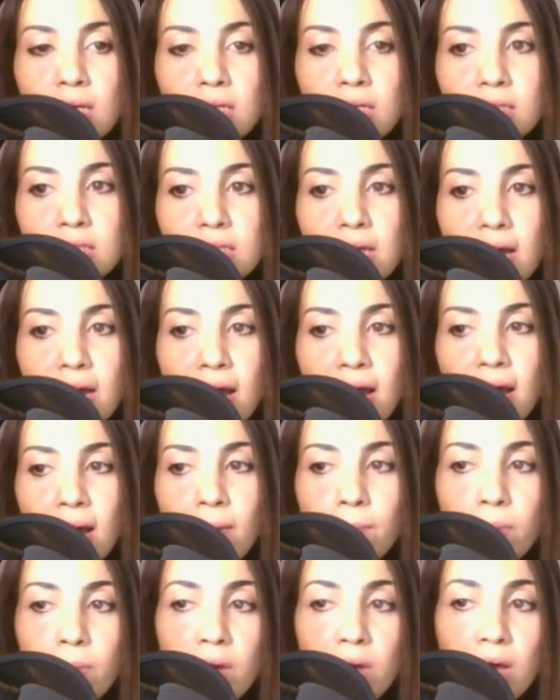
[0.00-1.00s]

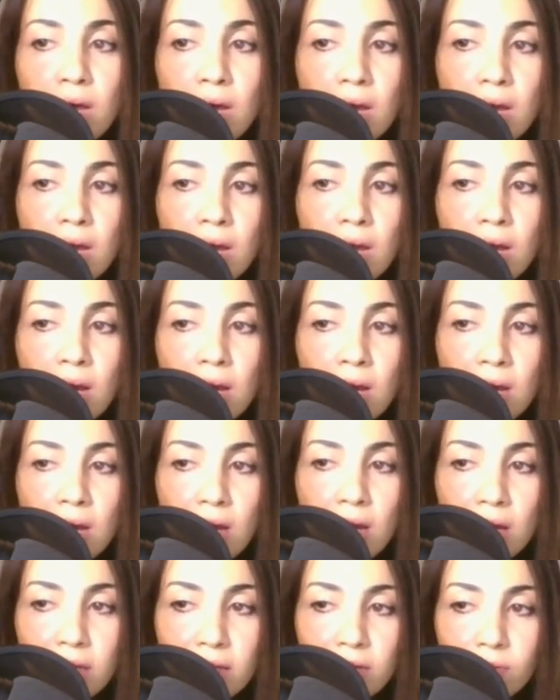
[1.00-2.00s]
tab
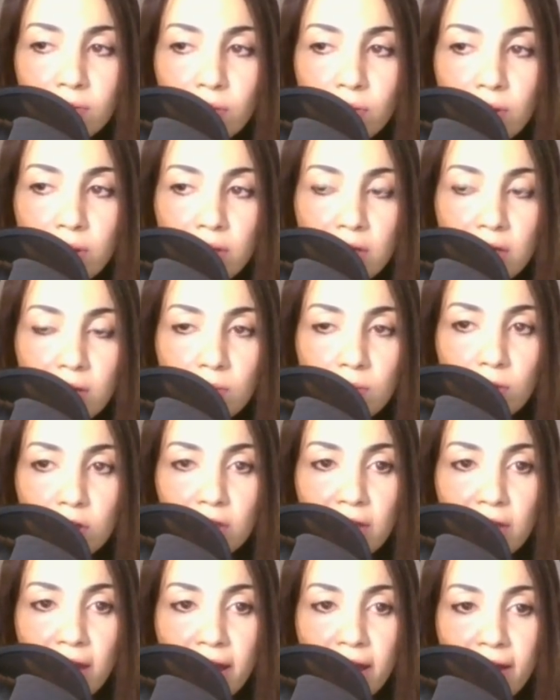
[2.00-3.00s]
that we think might
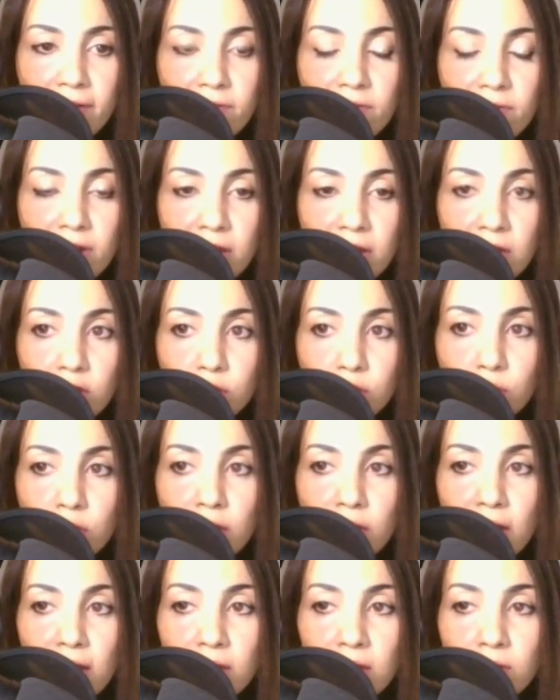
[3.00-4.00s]
have h1
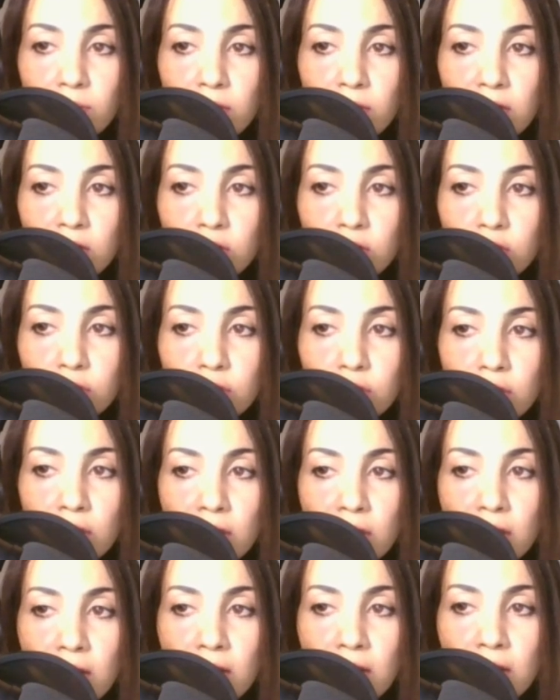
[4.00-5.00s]
elements.
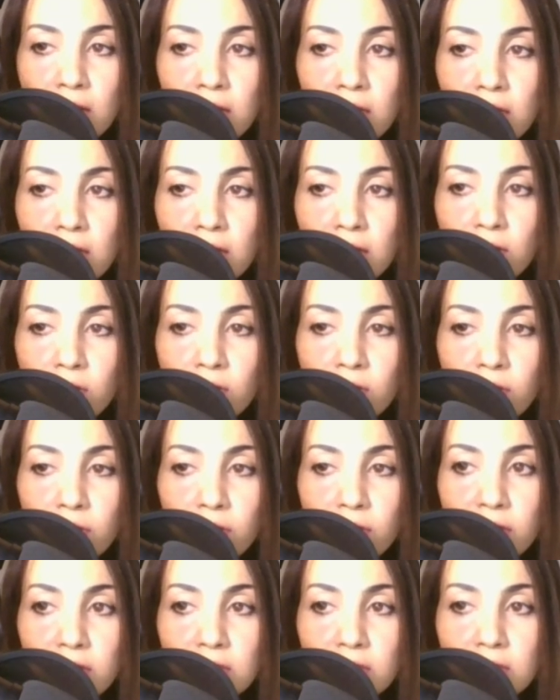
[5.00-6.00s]
Click on our
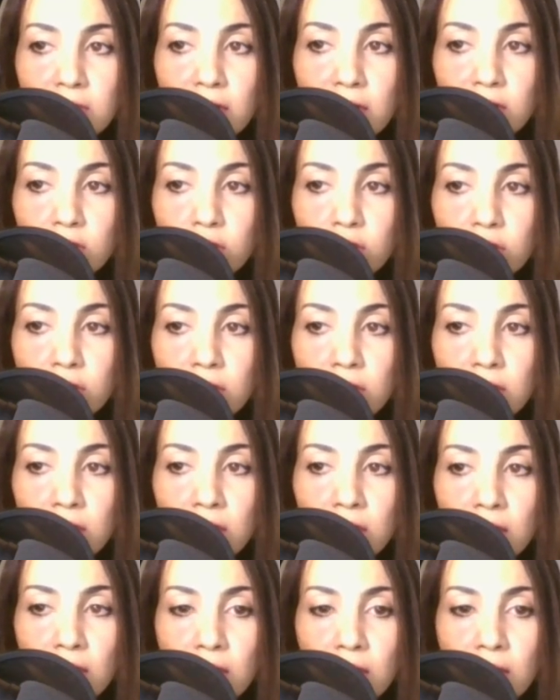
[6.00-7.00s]
extension
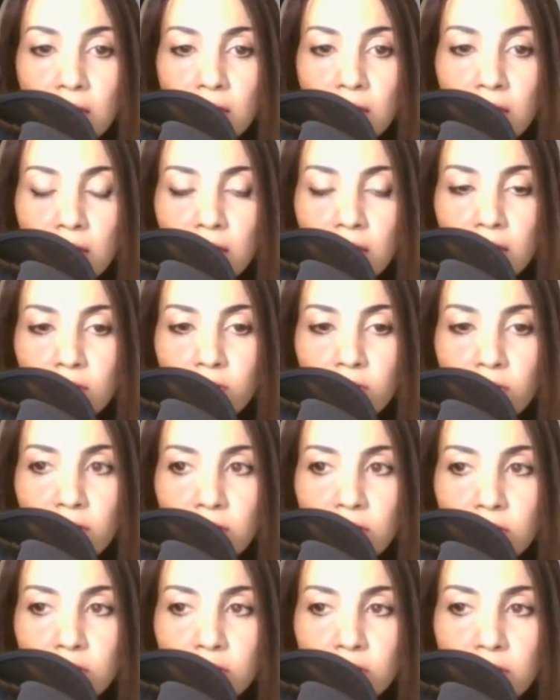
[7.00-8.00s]
and try
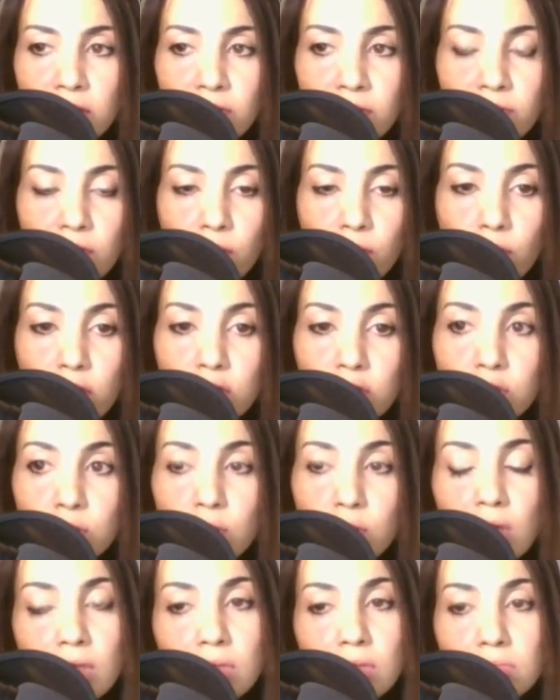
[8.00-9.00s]
to see if it works.
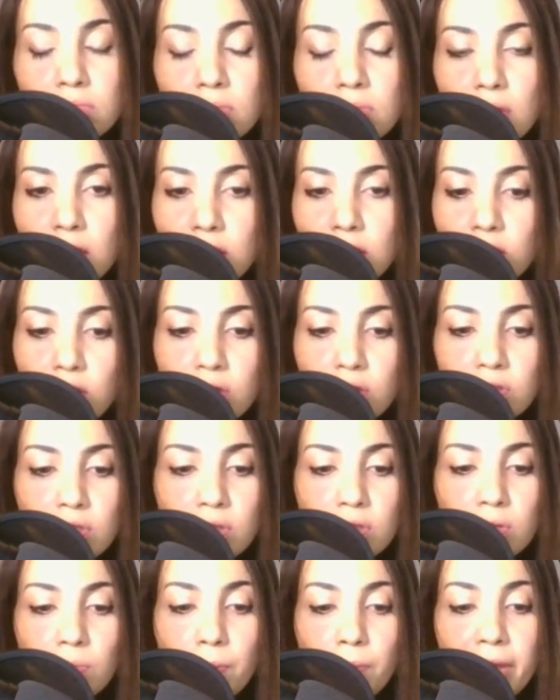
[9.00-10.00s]
Well, it
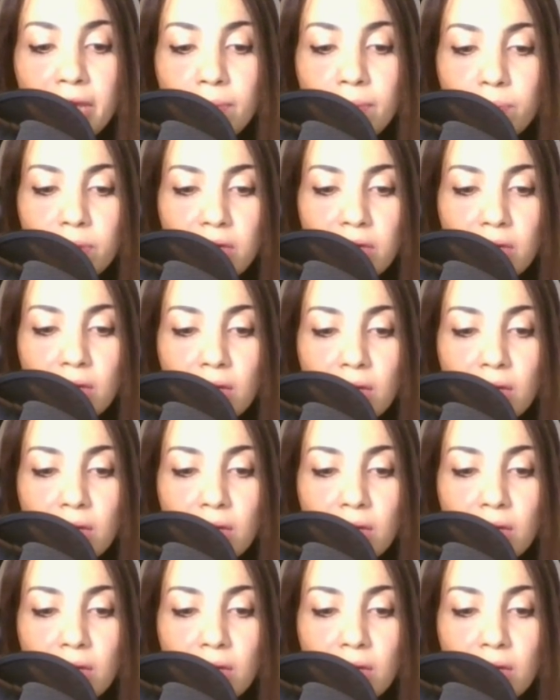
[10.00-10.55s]
doesn't. Maybe